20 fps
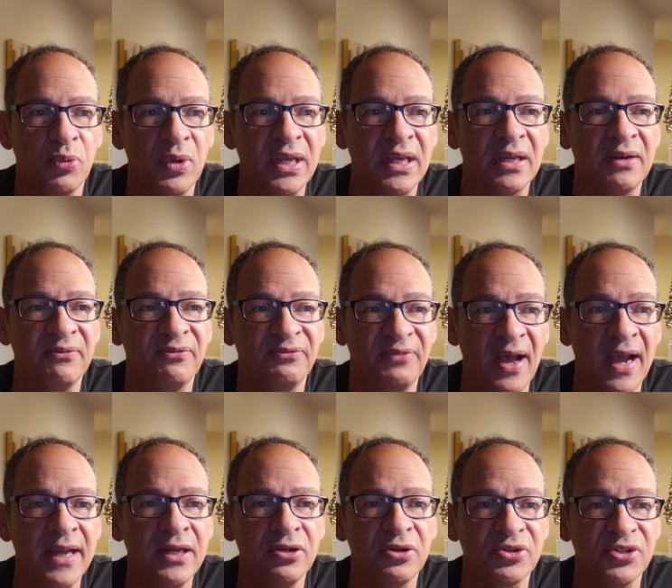we can
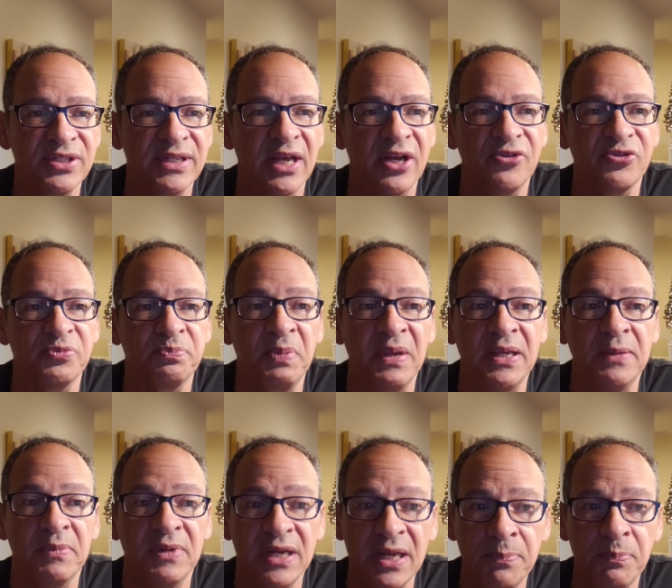find ourselves
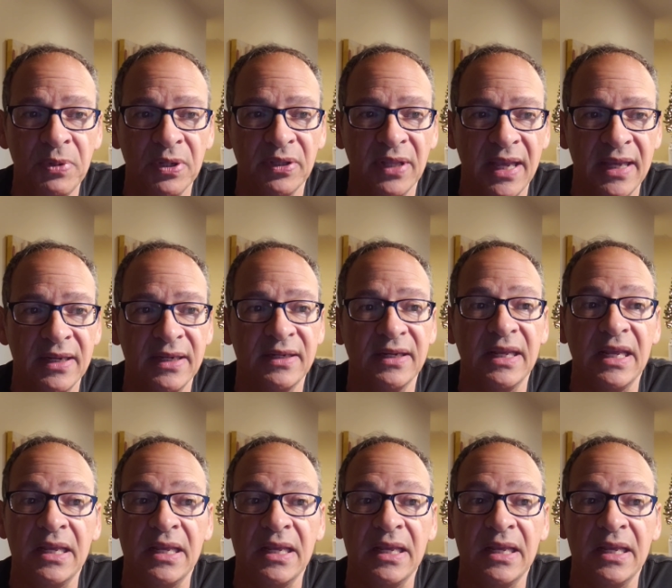being manipulated